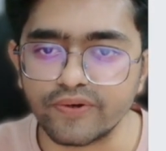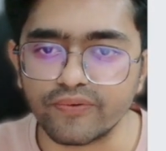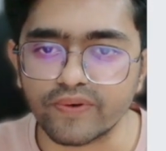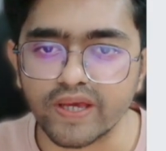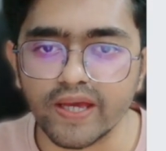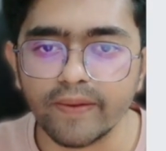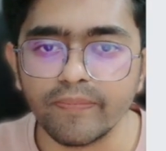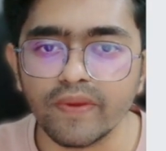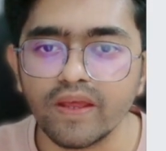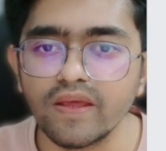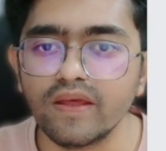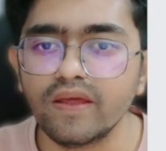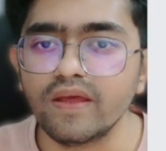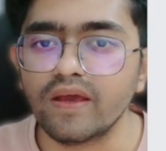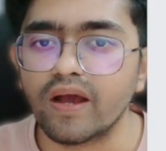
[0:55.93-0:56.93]
Okay,
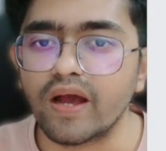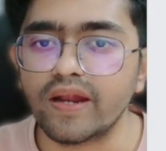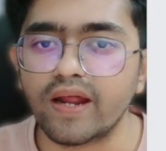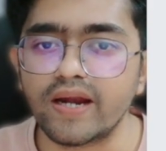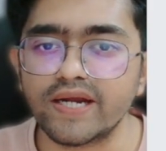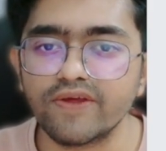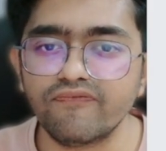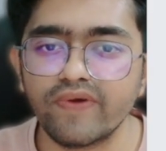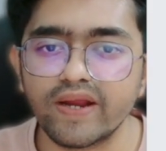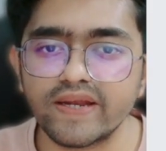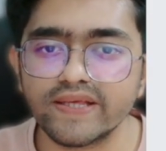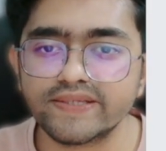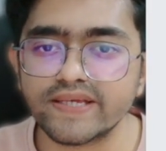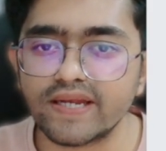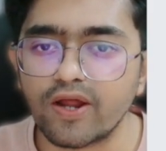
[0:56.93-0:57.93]
an artifact
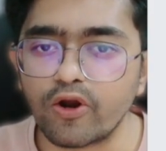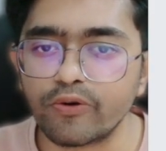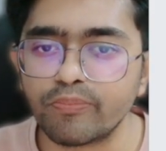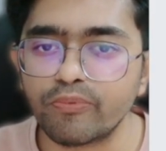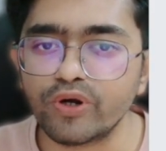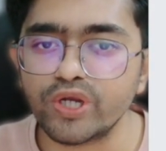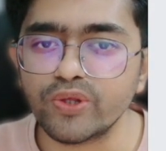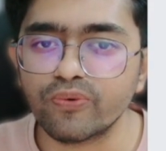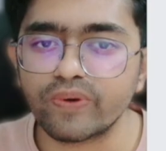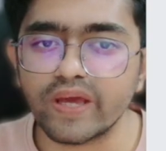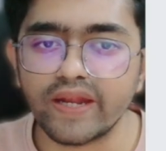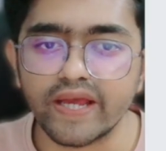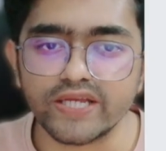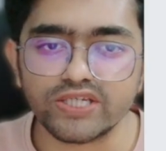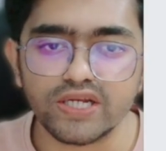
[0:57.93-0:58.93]
is an output you can
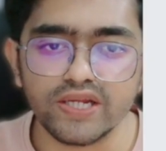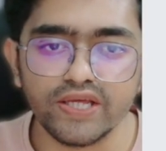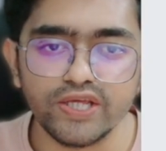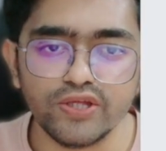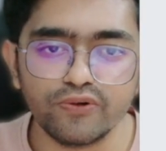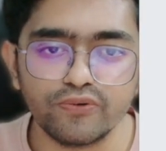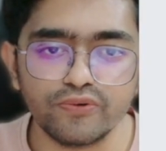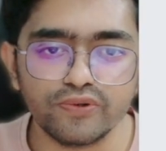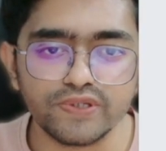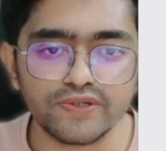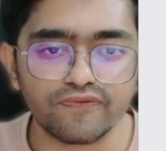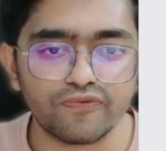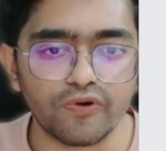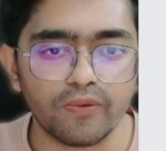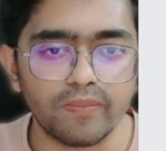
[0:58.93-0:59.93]
actually use
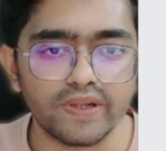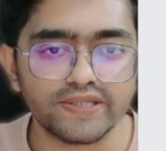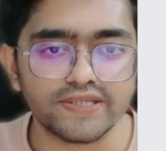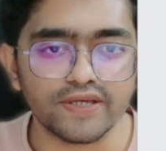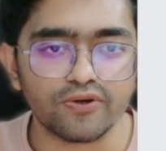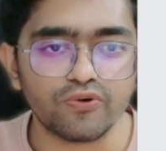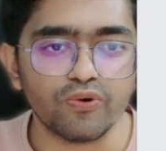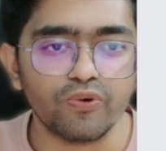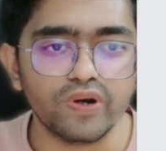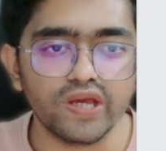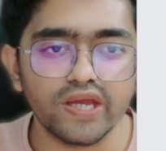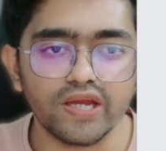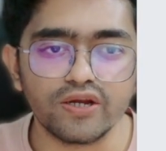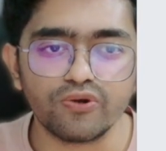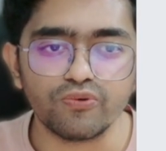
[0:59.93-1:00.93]
from, let's say,
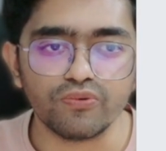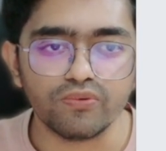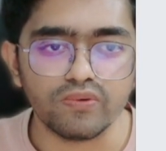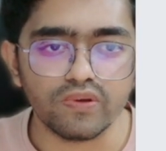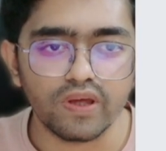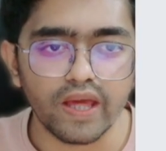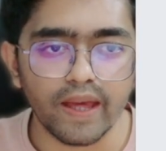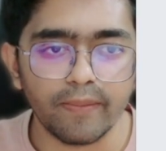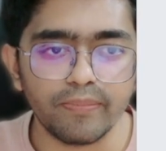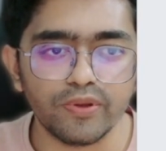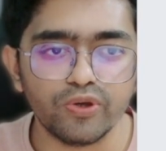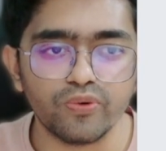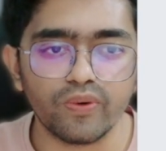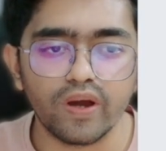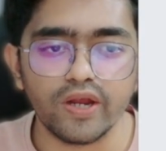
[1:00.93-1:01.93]
coding to app
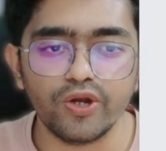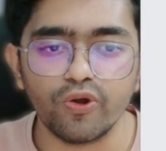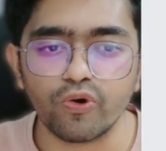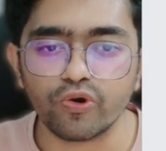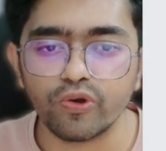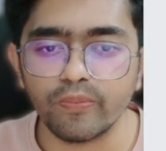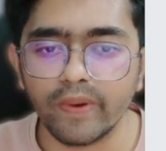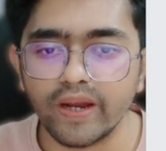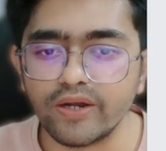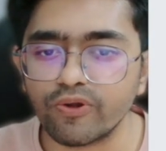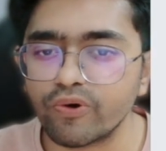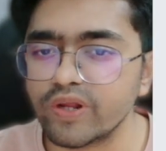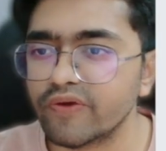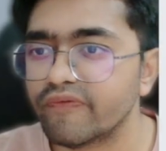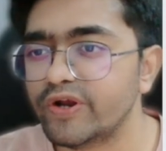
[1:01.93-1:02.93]
UI document, or
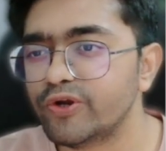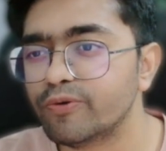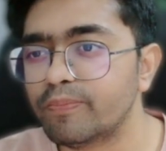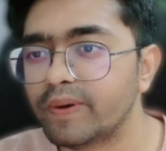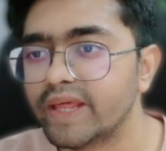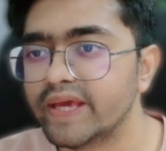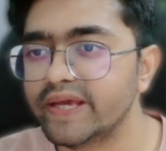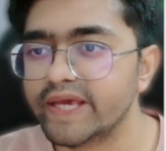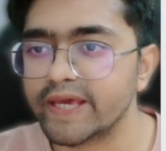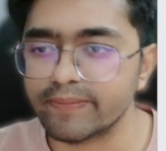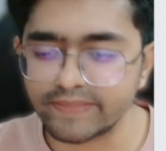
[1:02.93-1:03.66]
even to play games